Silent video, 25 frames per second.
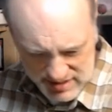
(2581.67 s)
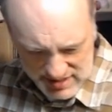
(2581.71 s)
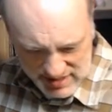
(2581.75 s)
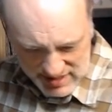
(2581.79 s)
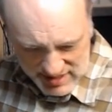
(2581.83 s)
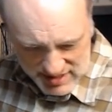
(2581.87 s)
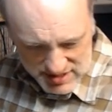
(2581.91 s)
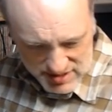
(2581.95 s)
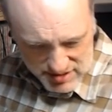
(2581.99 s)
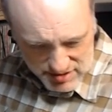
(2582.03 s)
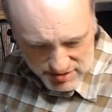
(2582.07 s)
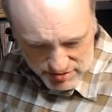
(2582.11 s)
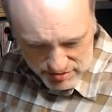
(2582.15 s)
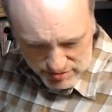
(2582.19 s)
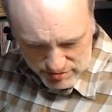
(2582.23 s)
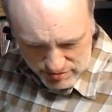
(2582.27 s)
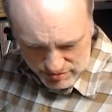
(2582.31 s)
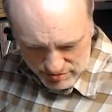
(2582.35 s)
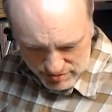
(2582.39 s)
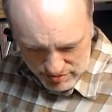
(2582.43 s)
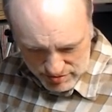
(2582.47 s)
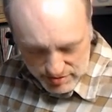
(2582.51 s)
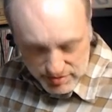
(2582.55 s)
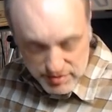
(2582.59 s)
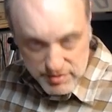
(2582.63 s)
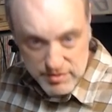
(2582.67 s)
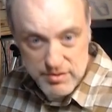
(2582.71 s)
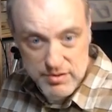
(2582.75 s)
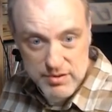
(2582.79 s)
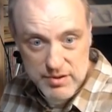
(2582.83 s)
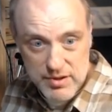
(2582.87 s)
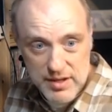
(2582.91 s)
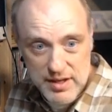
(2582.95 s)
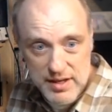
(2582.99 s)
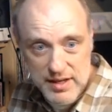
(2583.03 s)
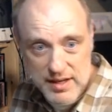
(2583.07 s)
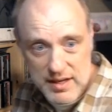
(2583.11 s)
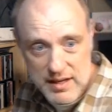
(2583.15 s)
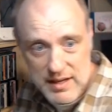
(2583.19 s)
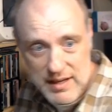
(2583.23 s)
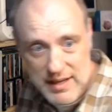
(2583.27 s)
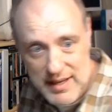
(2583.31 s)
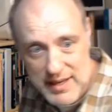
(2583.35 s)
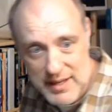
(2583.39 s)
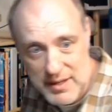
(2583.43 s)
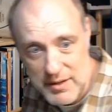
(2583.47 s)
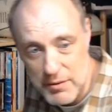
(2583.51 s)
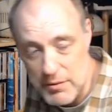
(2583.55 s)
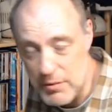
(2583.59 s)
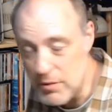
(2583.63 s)
I don't
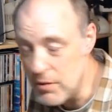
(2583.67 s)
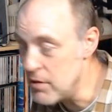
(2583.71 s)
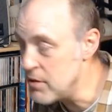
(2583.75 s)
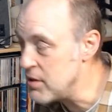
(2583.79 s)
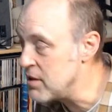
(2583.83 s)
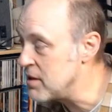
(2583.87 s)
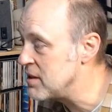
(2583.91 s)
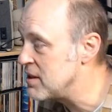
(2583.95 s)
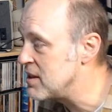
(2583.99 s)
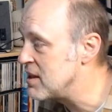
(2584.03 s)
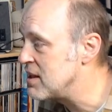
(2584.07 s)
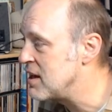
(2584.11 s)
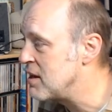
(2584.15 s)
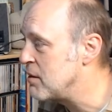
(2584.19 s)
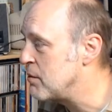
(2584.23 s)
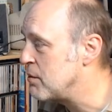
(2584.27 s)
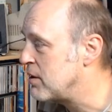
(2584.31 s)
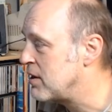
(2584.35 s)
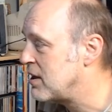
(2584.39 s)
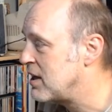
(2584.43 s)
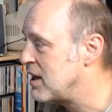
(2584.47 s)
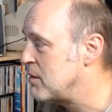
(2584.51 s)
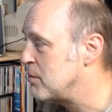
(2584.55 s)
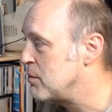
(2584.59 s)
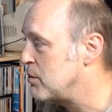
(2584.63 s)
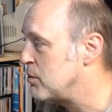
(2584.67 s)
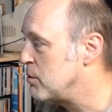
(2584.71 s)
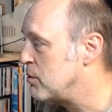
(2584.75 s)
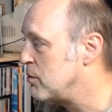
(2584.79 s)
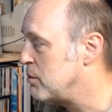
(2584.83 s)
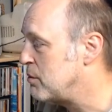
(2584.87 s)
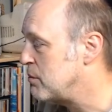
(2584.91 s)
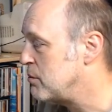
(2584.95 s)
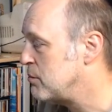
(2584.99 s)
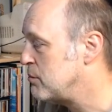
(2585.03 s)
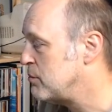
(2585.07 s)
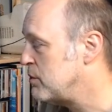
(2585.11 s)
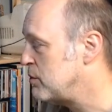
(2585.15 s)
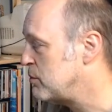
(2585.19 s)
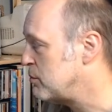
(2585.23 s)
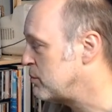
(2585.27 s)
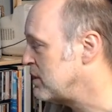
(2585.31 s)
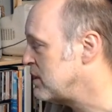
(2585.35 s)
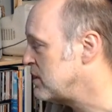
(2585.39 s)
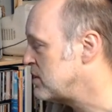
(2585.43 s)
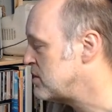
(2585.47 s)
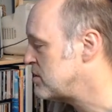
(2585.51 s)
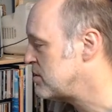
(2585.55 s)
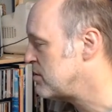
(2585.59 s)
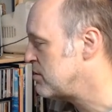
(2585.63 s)
know that the network cable will
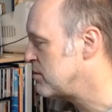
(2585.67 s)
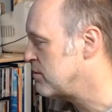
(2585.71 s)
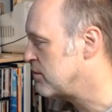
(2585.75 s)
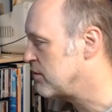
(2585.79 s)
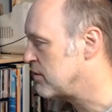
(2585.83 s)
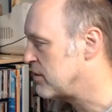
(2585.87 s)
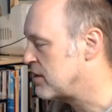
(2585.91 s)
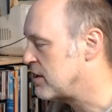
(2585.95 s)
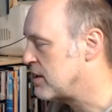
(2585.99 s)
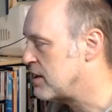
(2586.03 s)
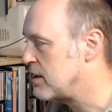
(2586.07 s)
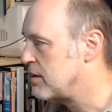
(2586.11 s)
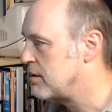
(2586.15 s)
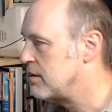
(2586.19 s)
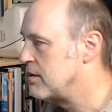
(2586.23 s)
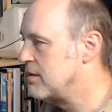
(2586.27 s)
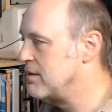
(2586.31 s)
reach over there.